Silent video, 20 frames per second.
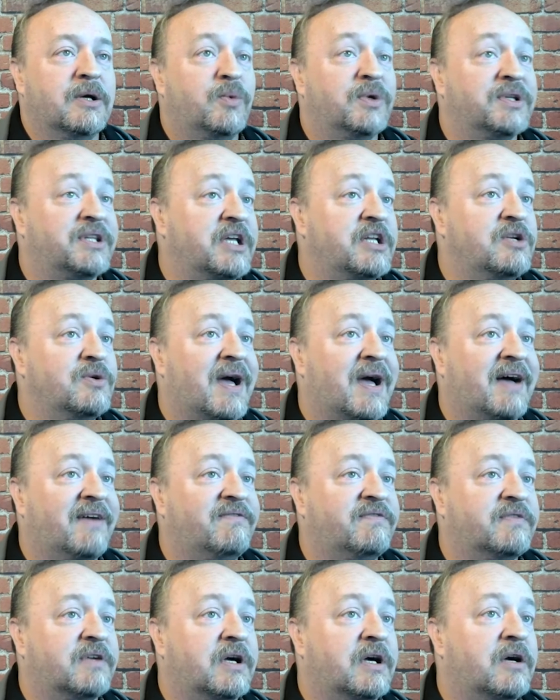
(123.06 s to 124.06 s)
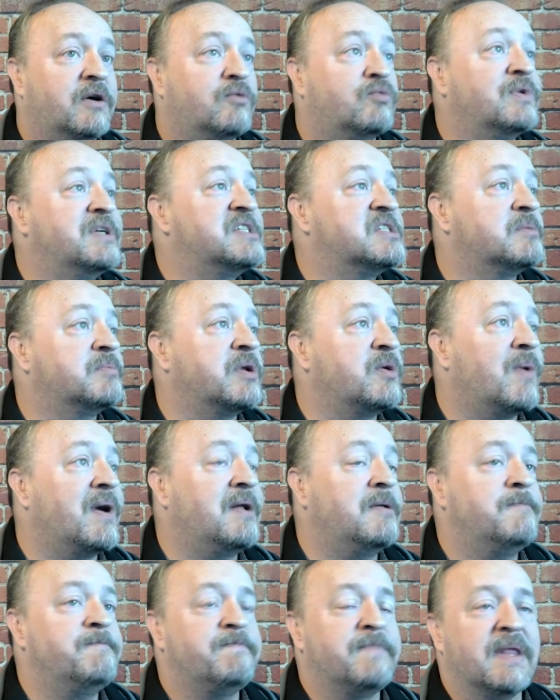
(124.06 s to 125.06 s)
What they do have uh, reasonably
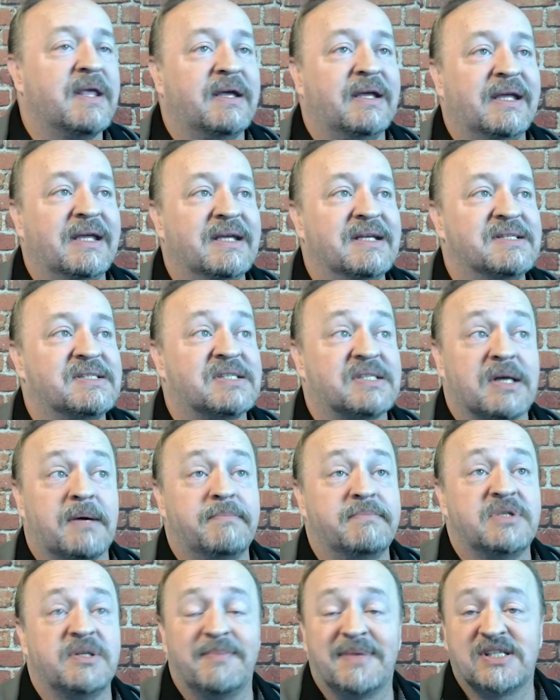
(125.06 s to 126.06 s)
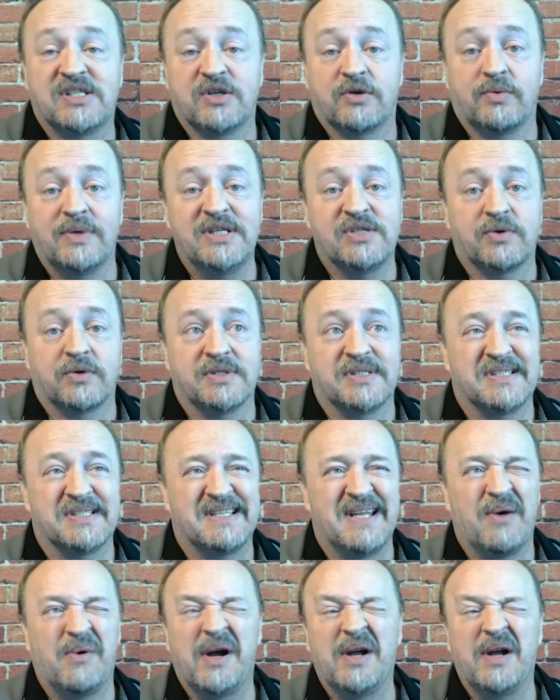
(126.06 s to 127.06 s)
well is some domestic
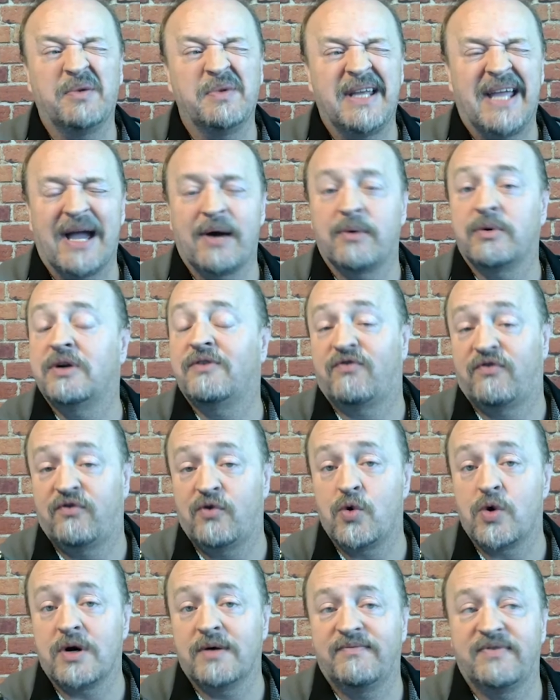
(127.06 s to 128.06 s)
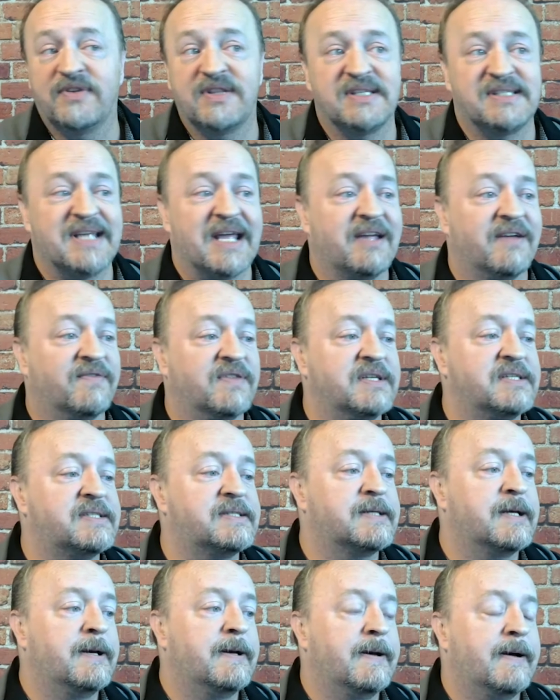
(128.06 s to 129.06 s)
resources. Now, I only counted four for the sake of
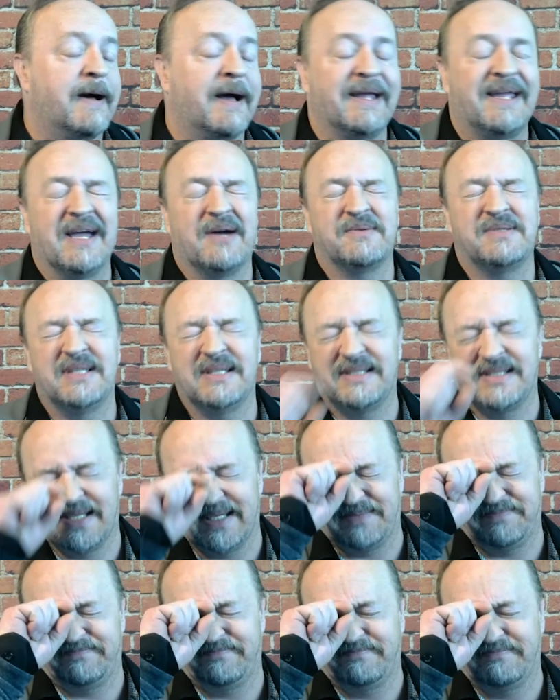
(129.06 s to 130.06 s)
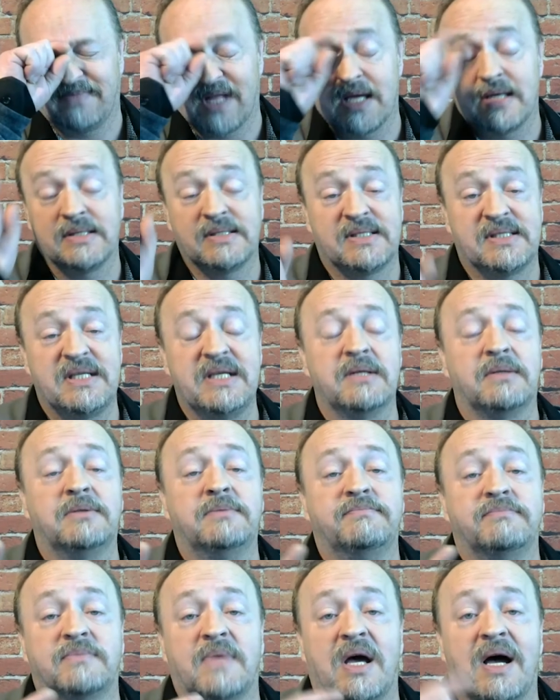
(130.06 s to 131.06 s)
this. I counted um,
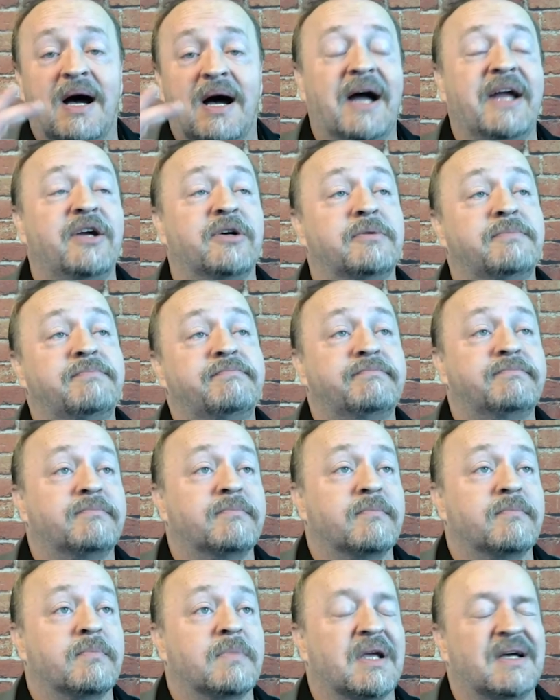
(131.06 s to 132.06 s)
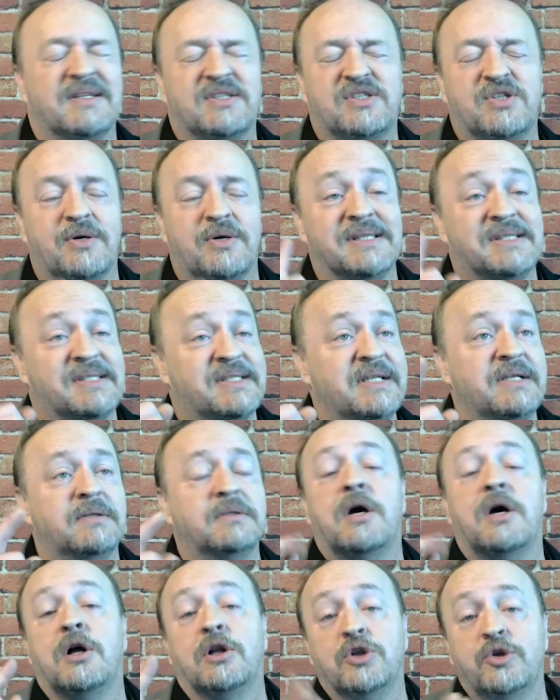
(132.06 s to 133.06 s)
steel, iron, uh, sorry,
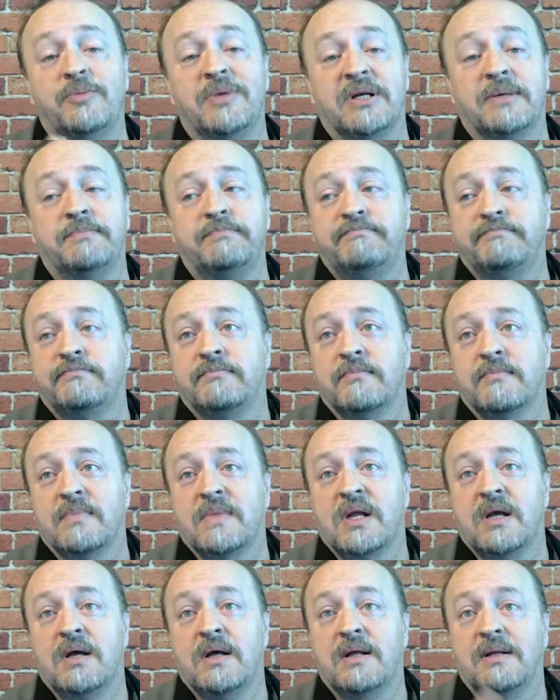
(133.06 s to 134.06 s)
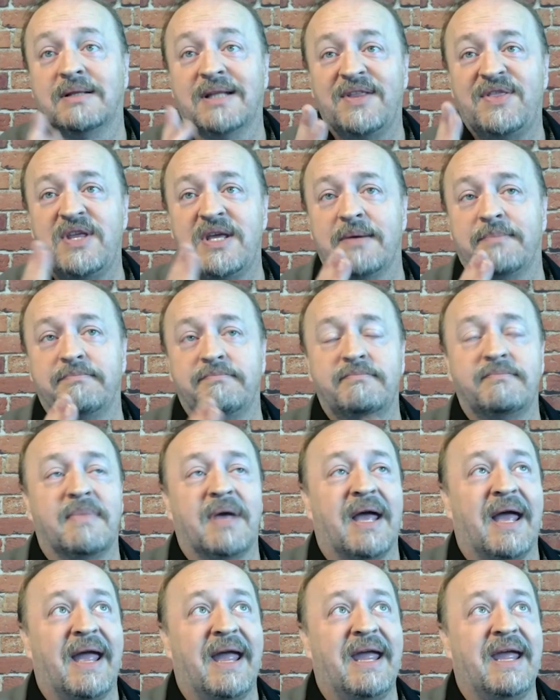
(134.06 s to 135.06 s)
steel, aluminum, lithium,
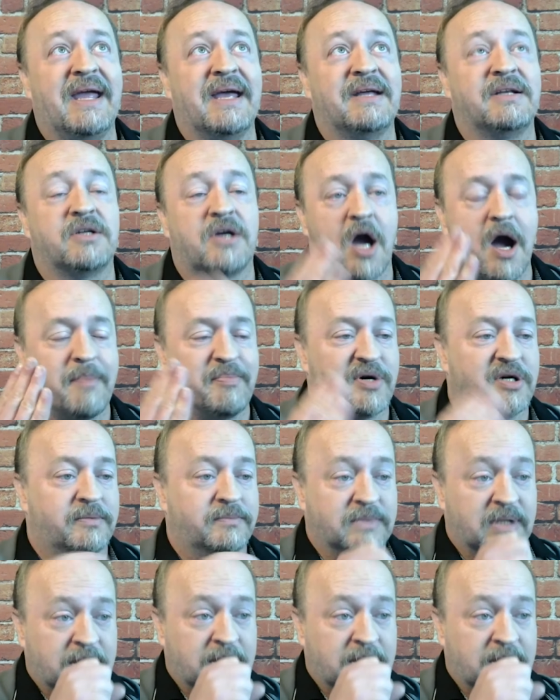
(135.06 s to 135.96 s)
and copper,